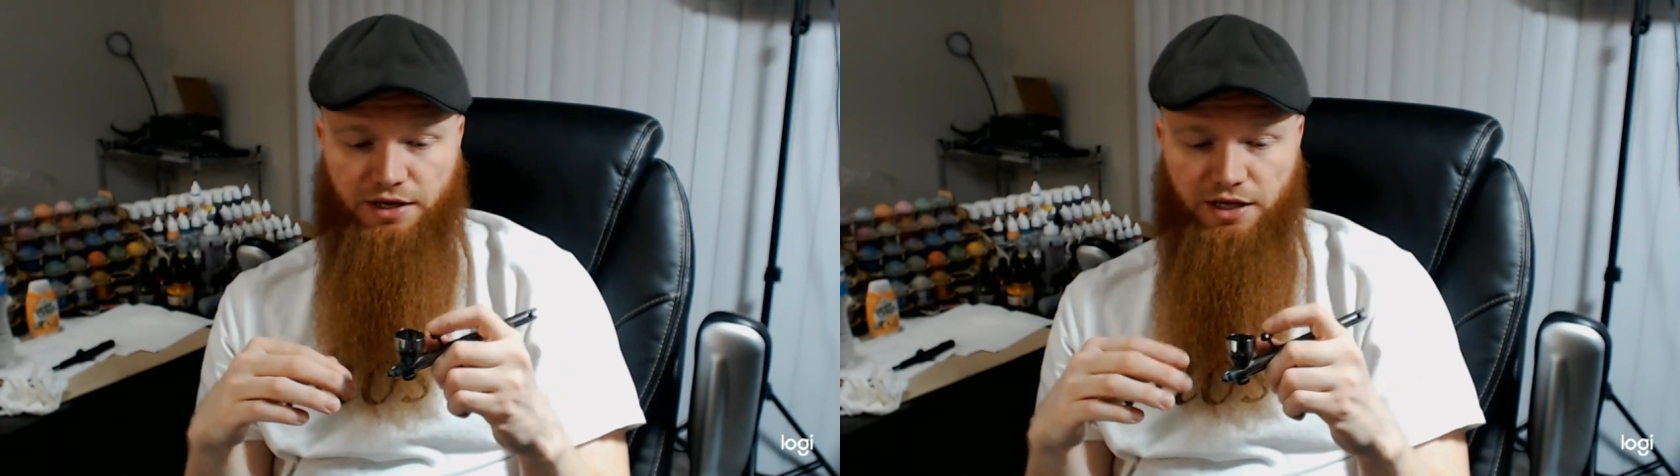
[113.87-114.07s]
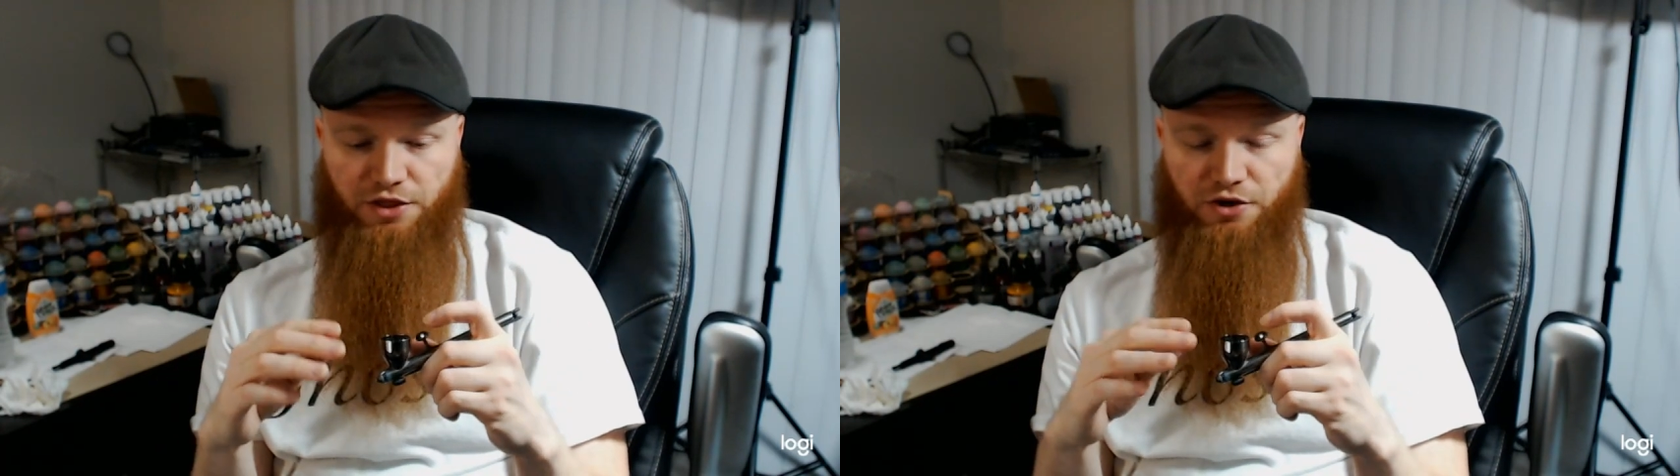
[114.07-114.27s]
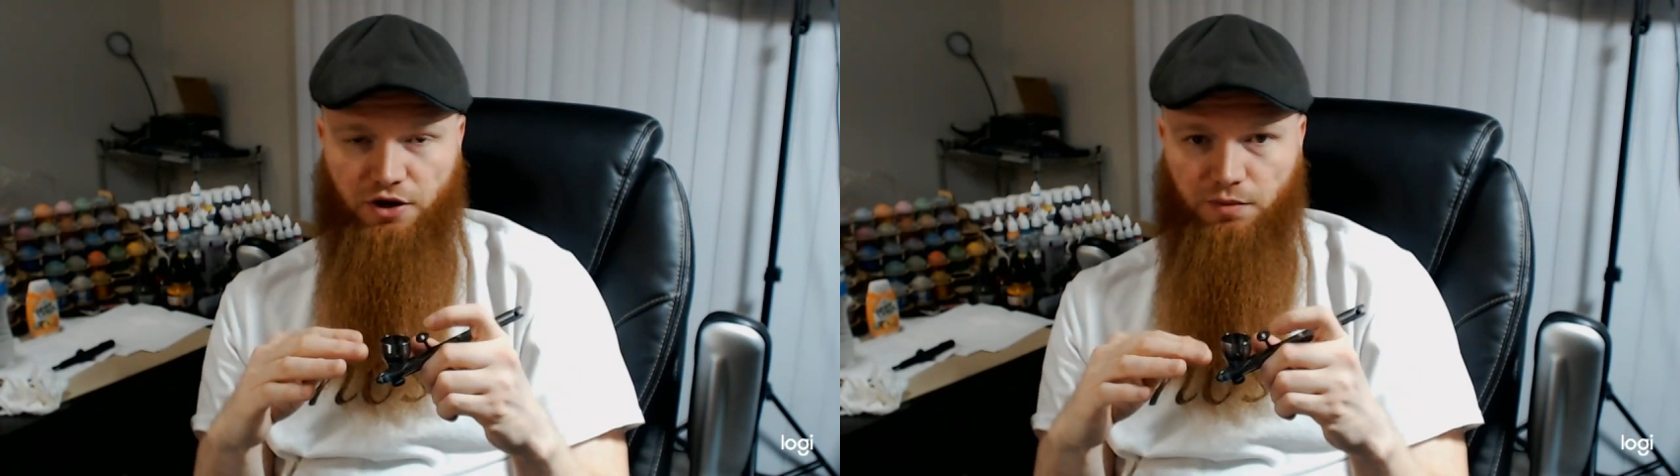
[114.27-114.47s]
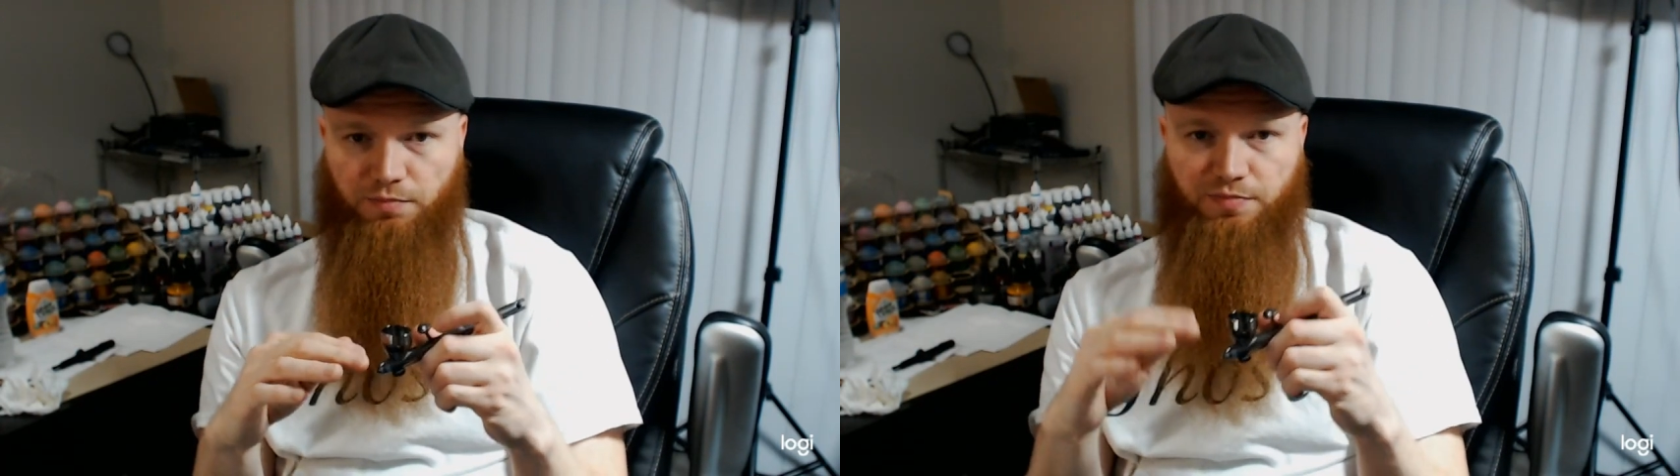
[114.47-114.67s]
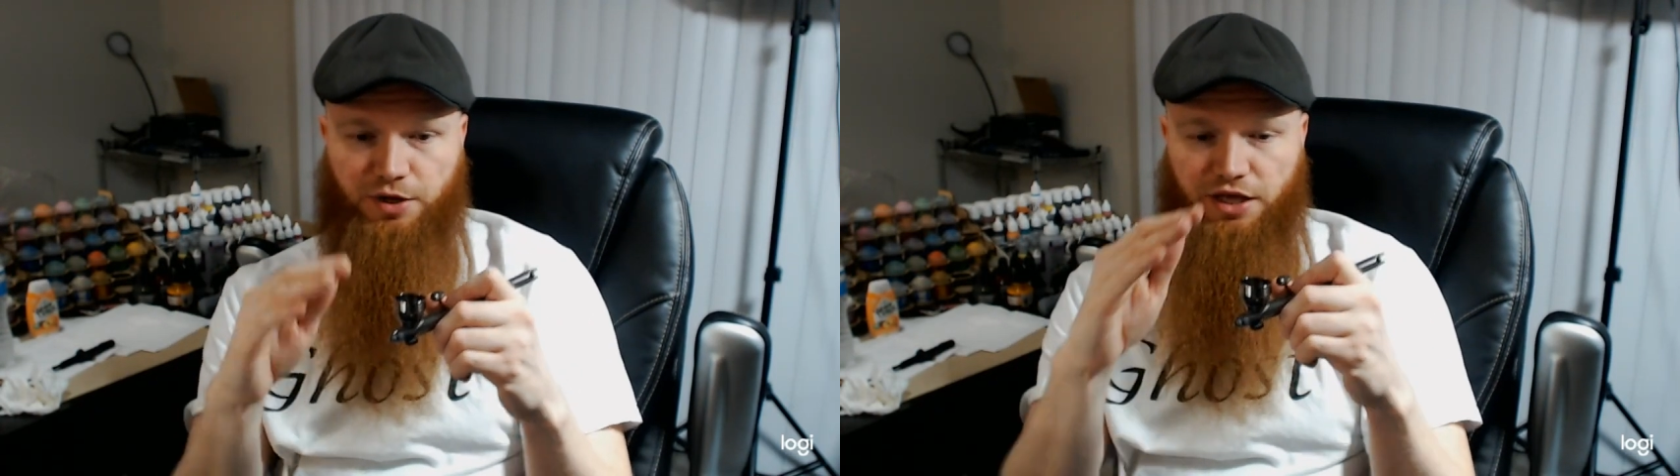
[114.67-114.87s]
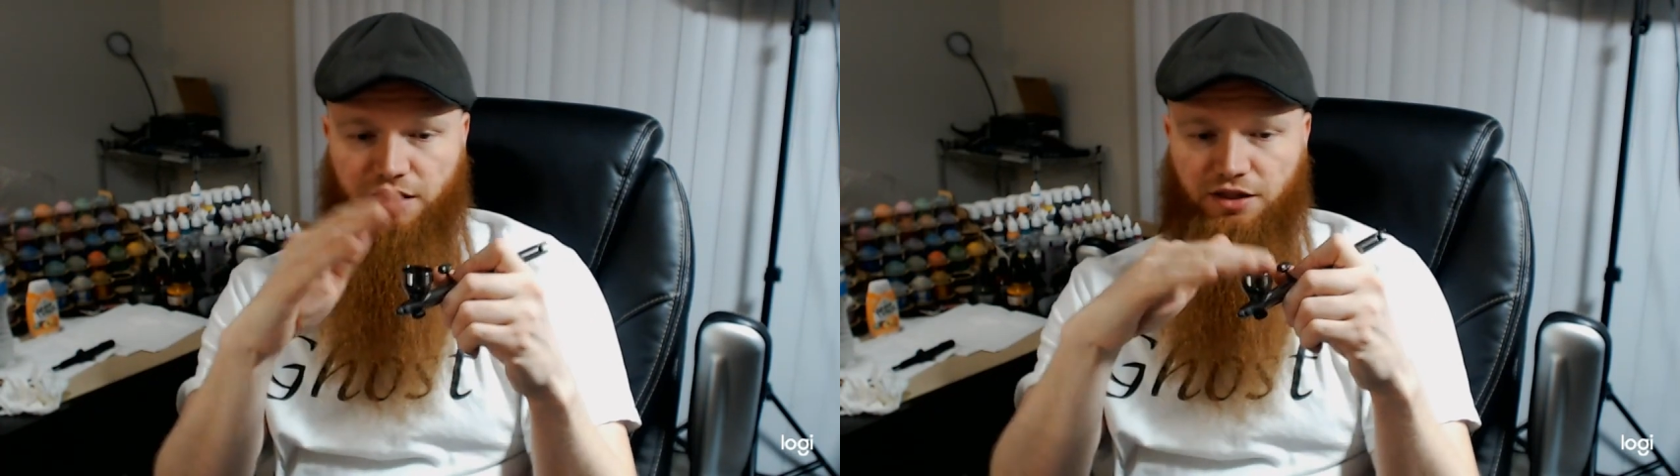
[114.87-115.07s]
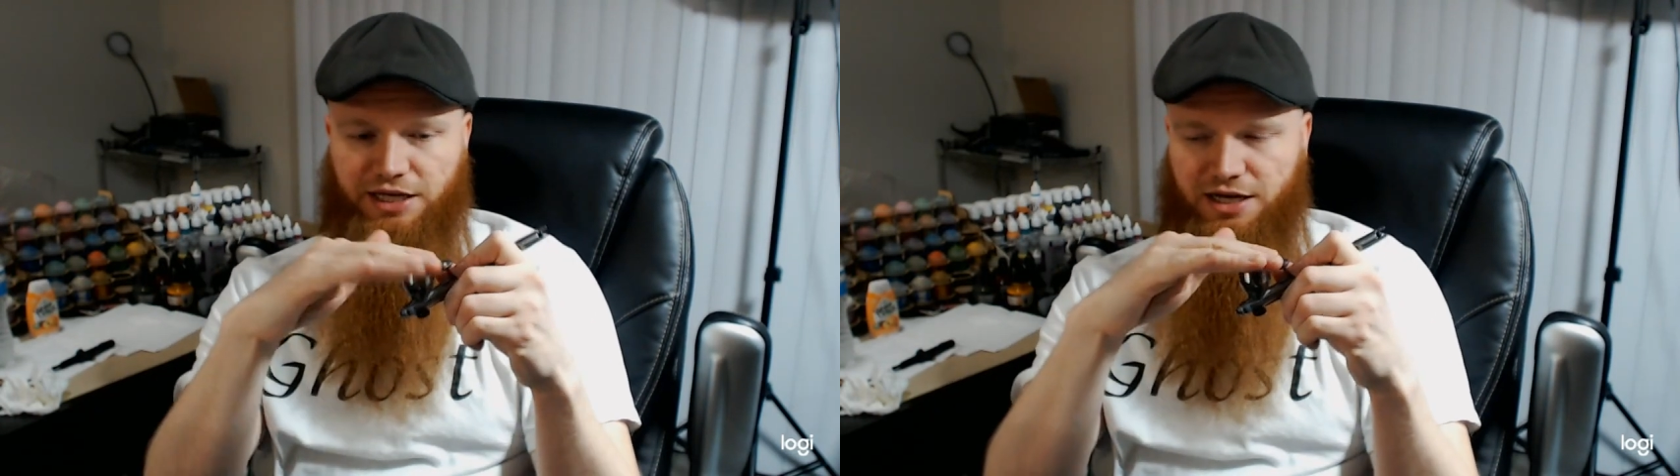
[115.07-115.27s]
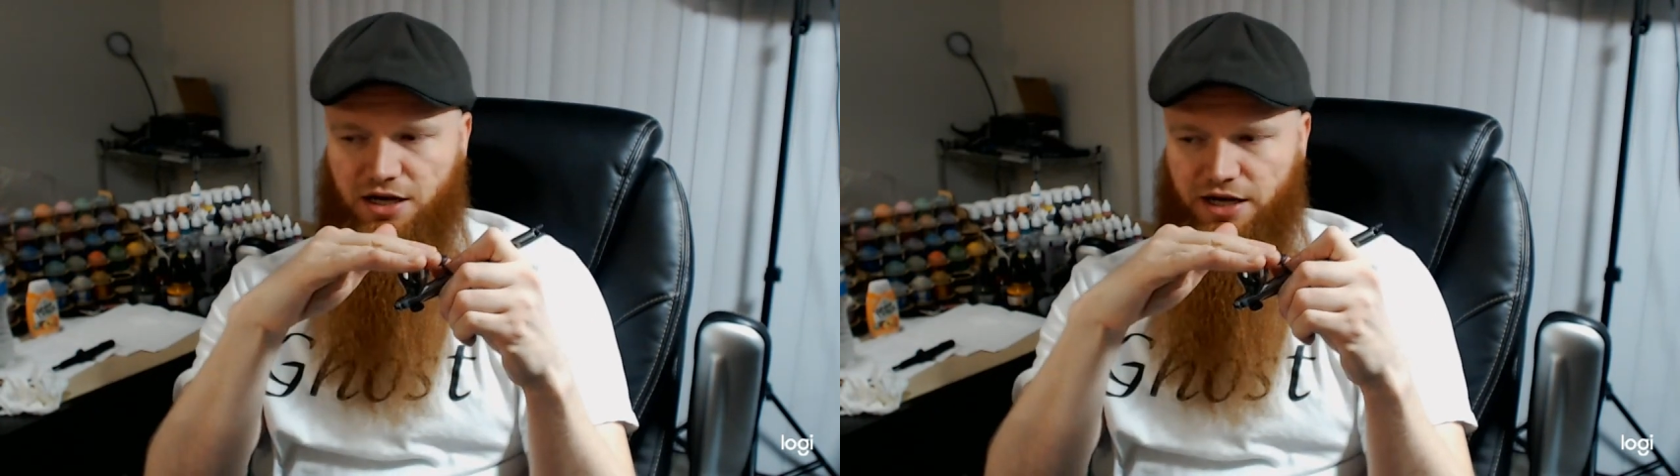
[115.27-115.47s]
either putting the
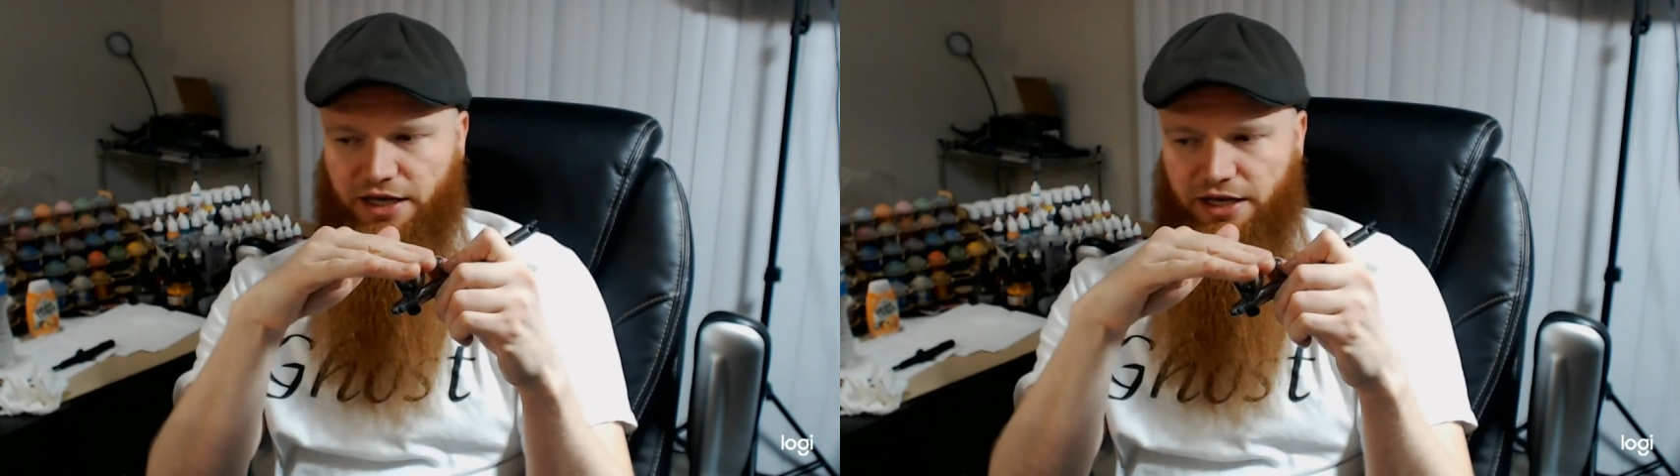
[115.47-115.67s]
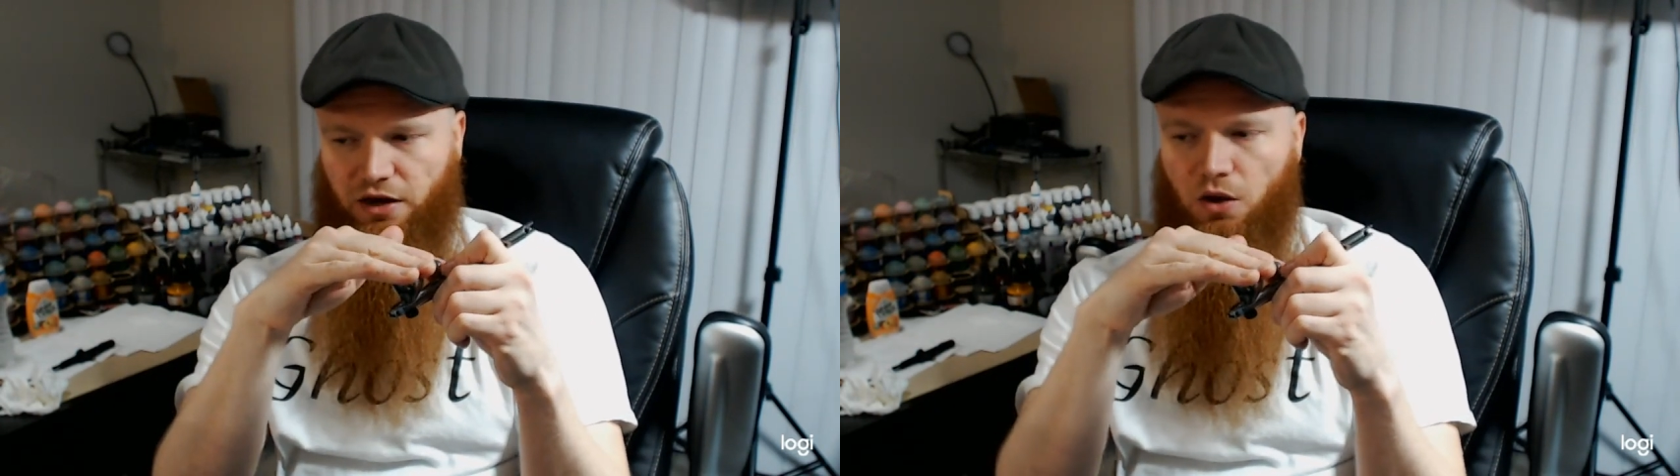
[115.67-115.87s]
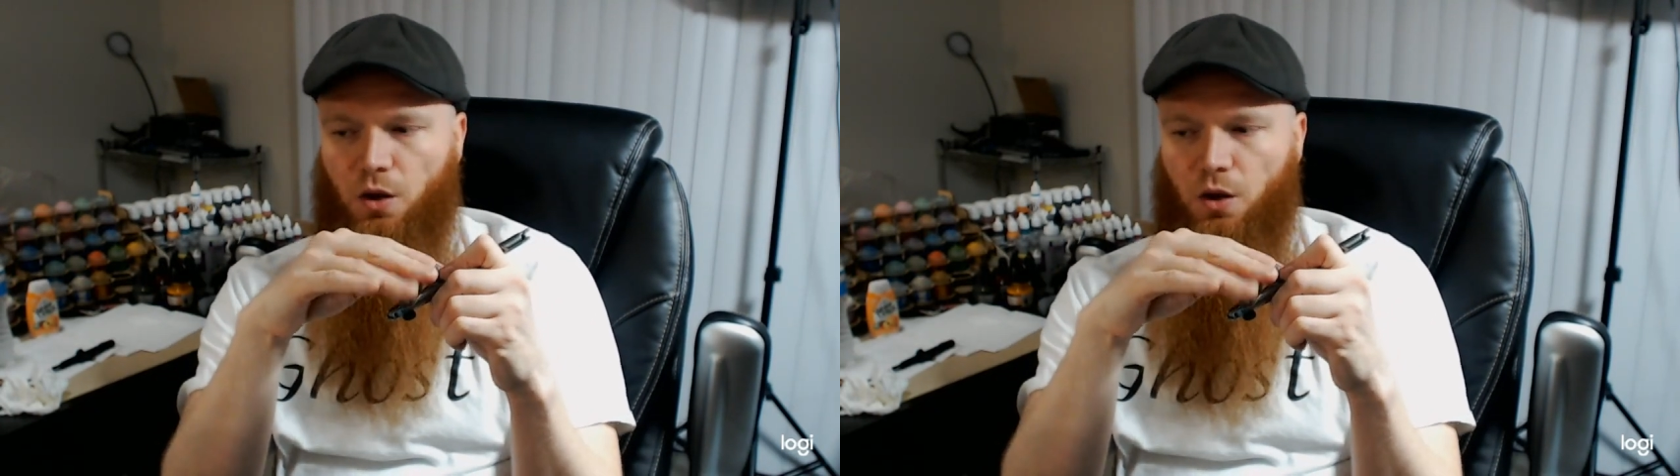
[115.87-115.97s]
lid on it